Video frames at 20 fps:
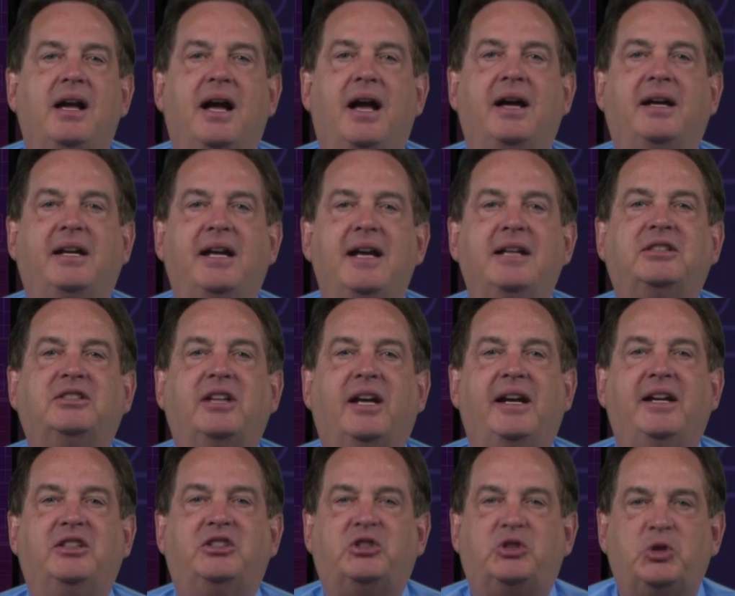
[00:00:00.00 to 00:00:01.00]
against
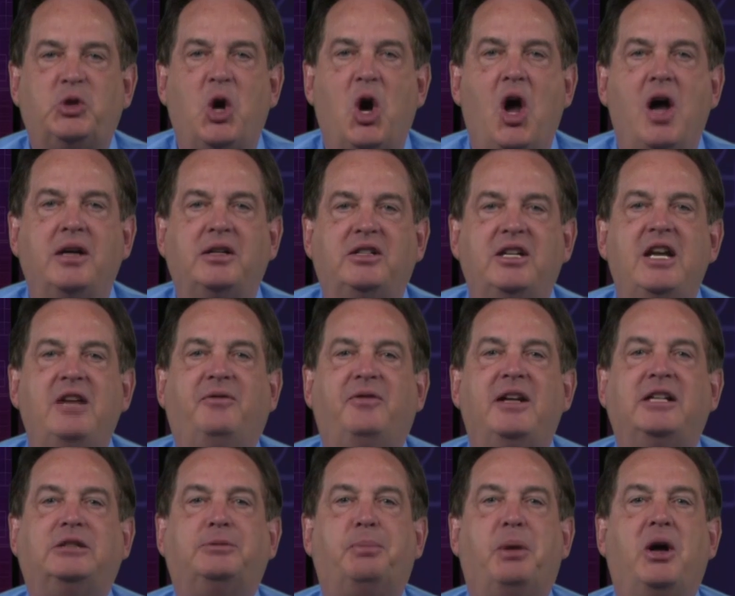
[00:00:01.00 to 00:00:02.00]
a strong
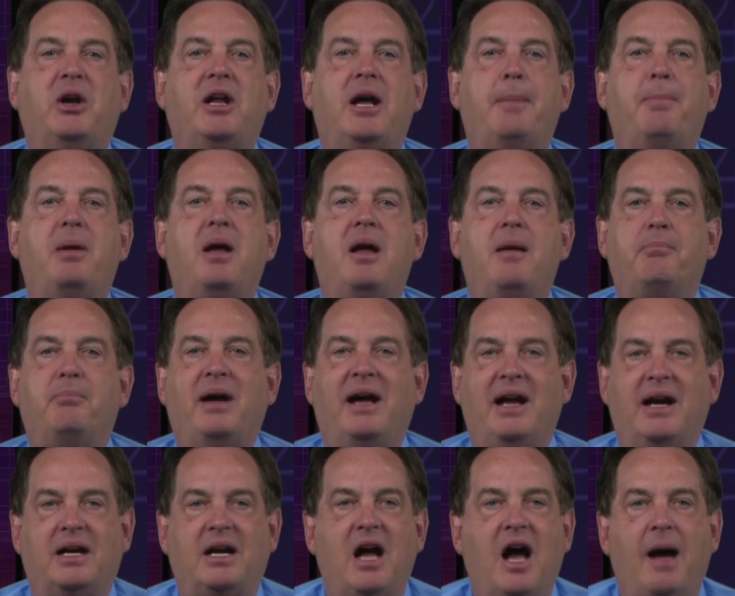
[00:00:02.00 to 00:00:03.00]
defense put up by
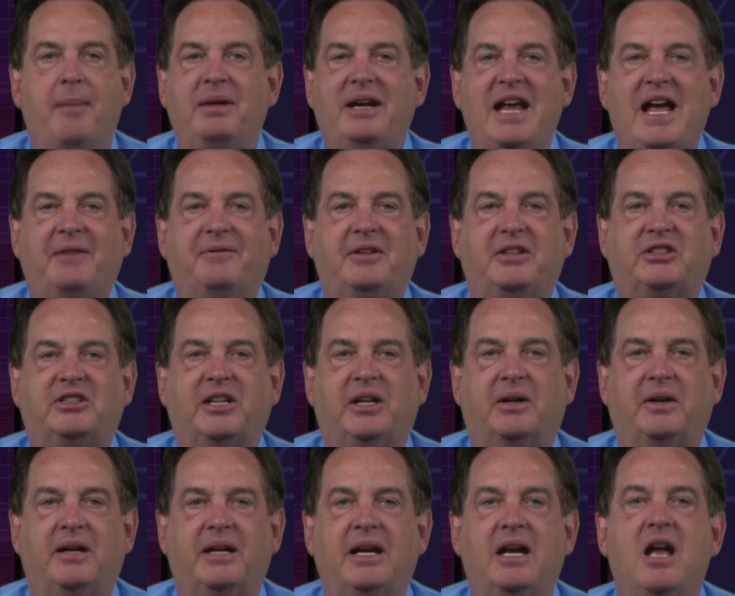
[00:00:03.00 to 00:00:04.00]
a common
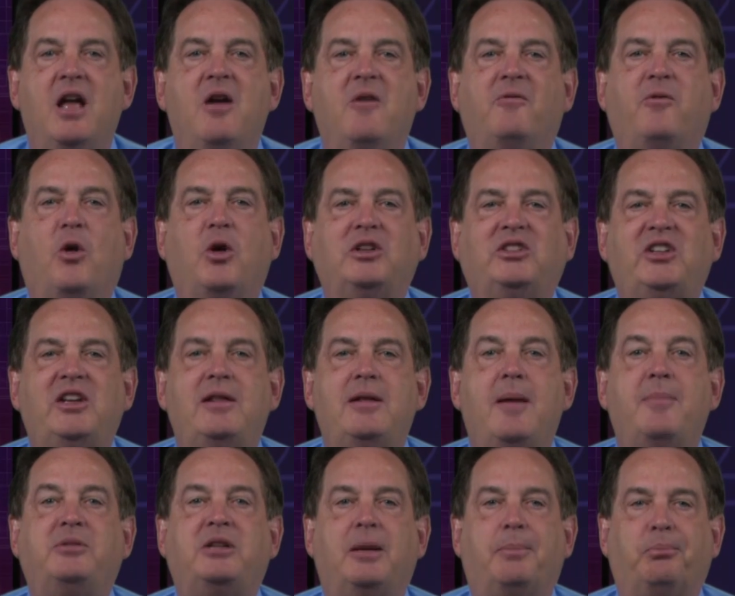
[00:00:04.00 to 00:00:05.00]
adversary, forcing
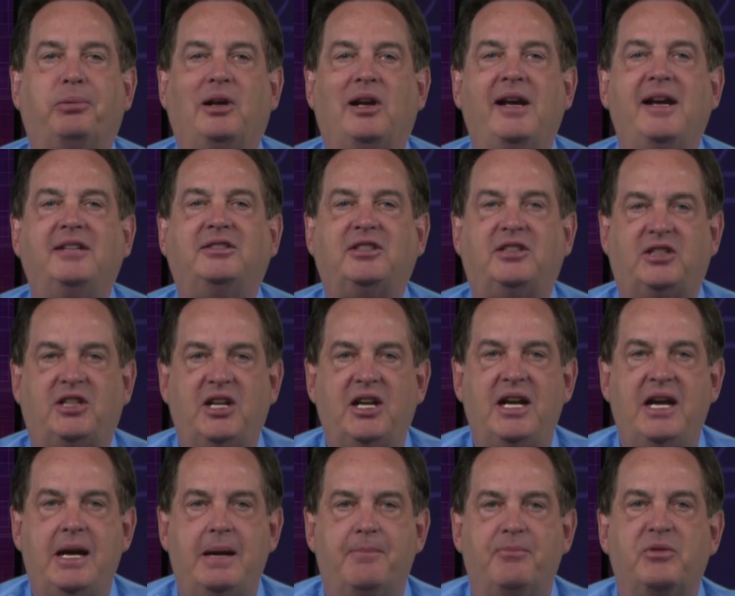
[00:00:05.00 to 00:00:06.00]
them to play as a
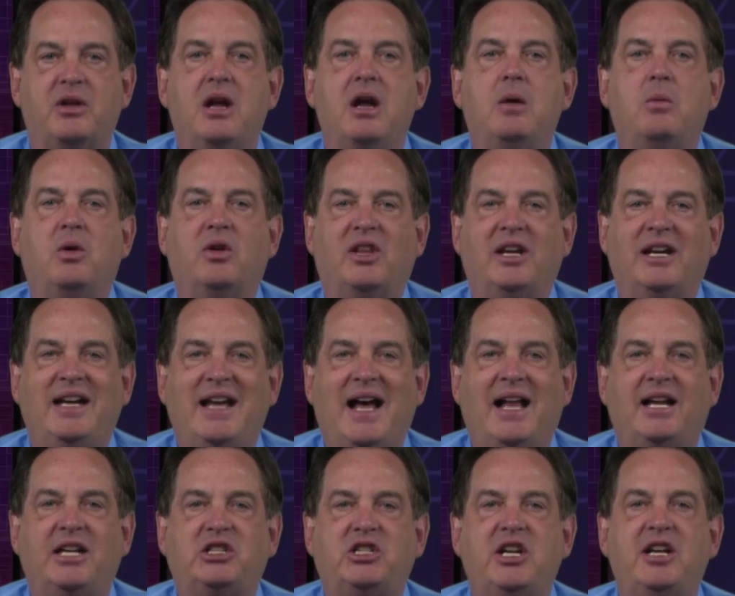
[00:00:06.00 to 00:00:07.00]
team with
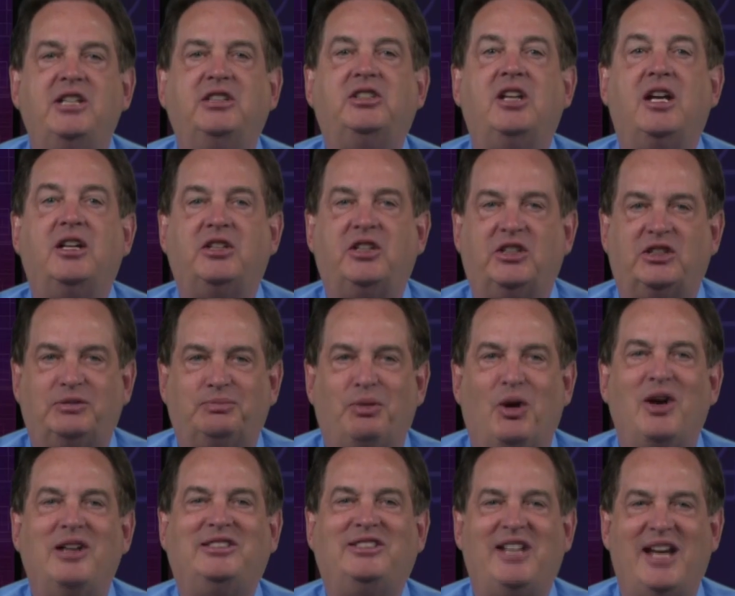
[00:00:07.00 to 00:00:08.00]
analogies to
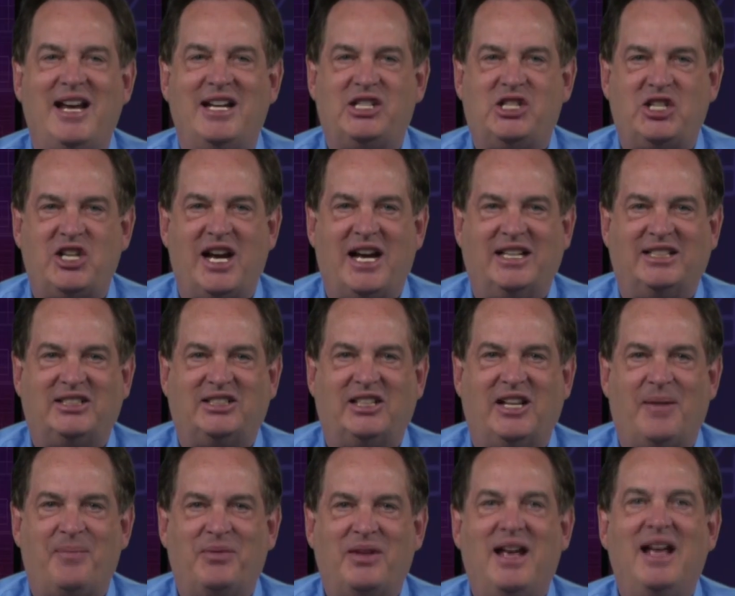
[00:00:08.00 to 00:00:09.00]
sports and chess.
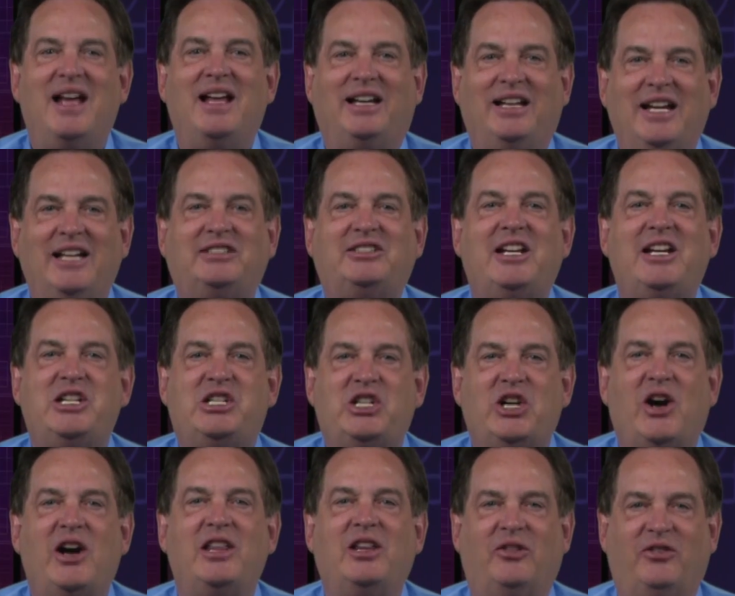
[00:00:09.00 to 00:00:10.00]
Let's
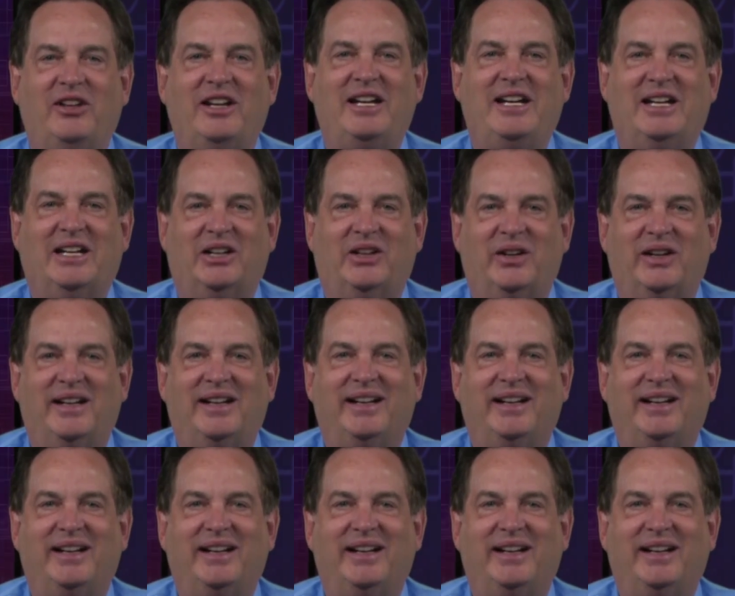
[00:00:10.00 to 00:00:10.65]
enjoy the video.